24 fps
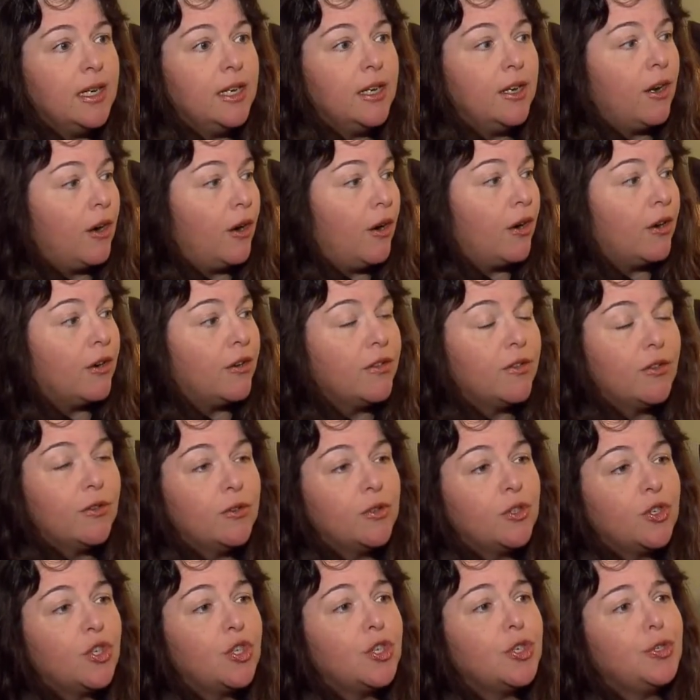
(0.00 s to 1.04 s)
eh, are
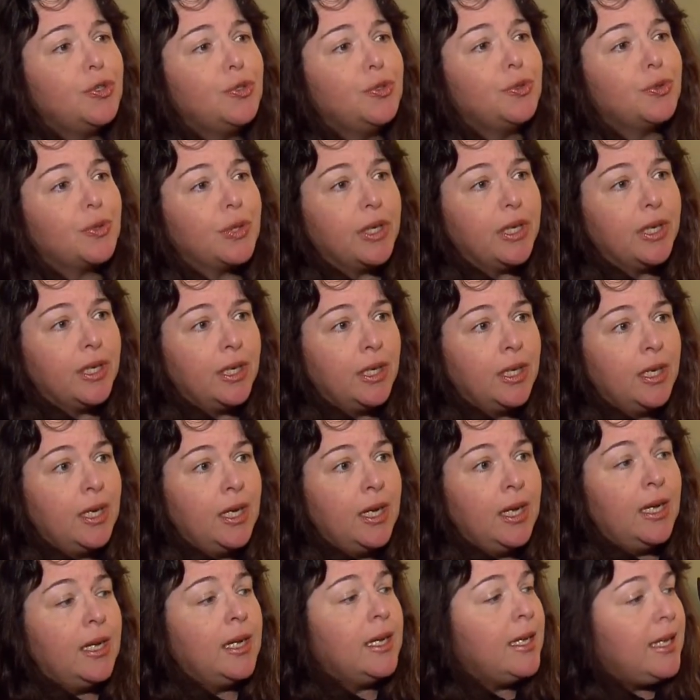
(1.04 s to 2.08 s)
those children,
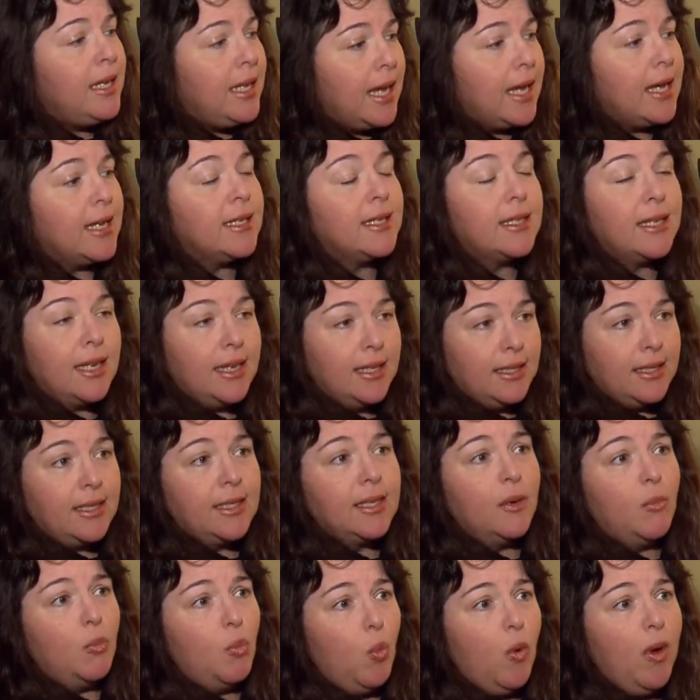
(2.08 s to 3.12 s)
yes, and
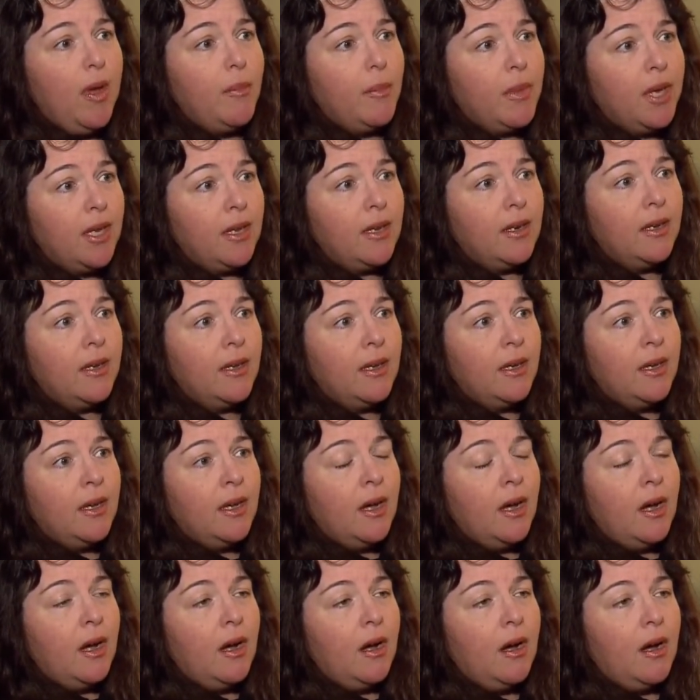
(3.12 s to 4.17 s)
some women
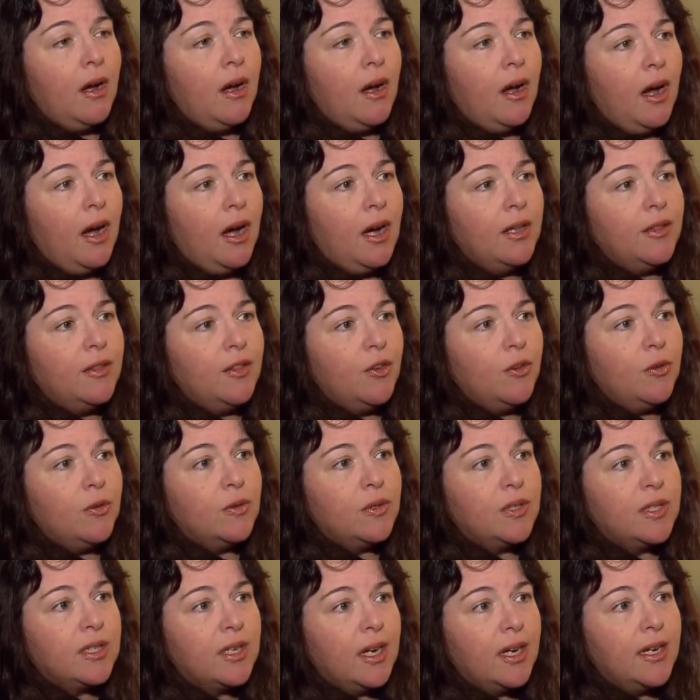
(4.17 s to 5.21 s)
uh, on
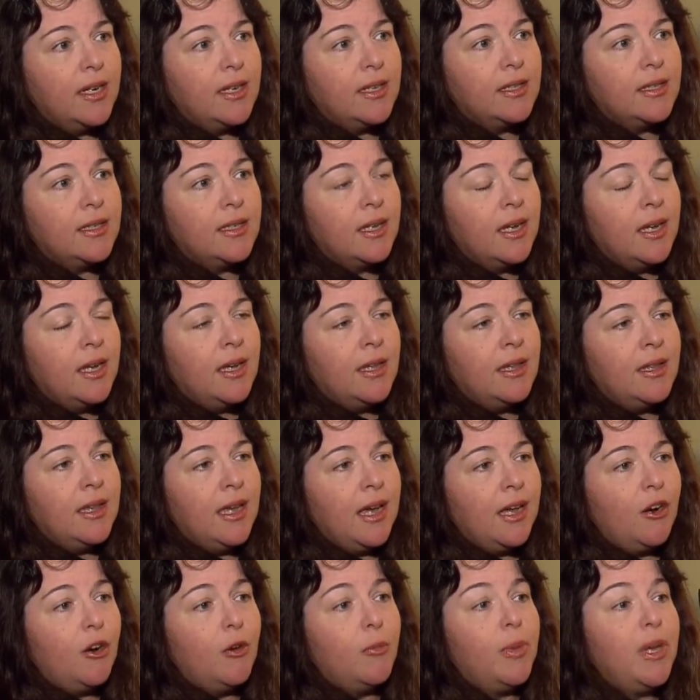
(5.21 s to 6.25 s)
those sites
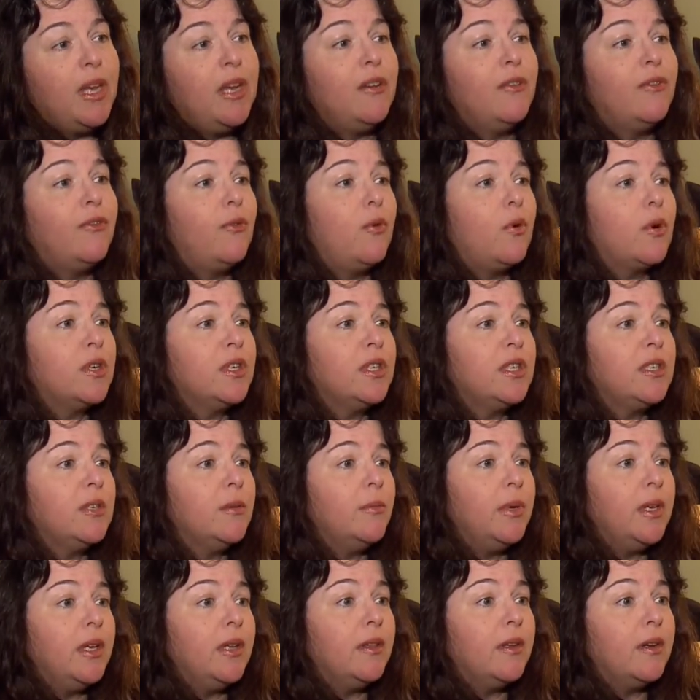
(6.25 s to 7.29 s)
that are being forced
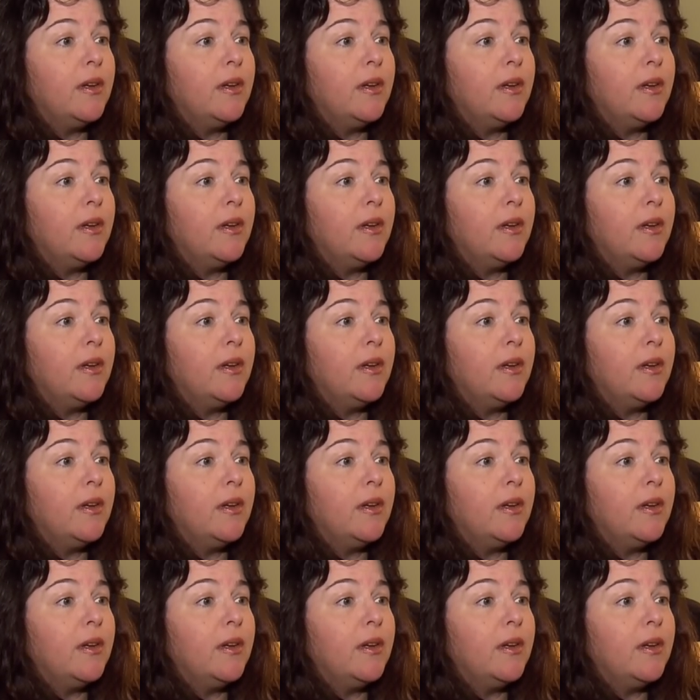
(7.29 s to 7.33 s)
to be